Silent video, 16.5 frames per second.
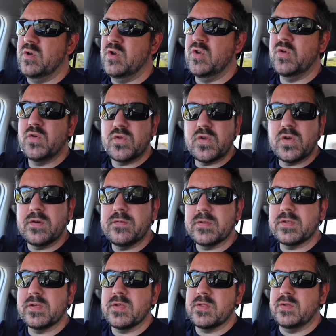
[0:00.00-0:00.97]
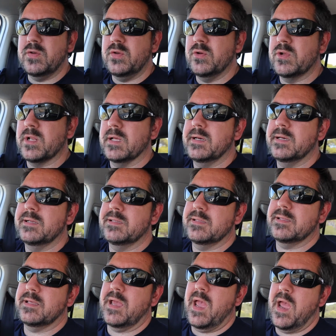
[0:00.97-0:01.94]
new services to new
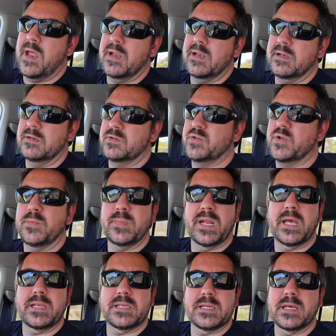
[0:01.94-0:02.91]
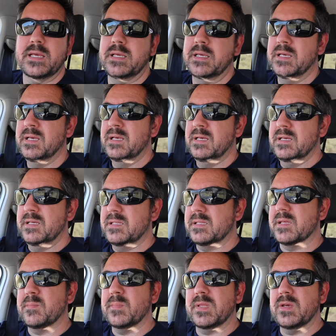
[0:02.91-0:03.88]
clients and terminating
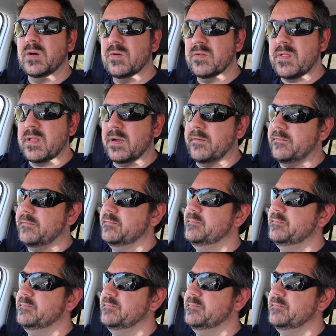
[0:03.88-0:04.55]
some of the old stuff.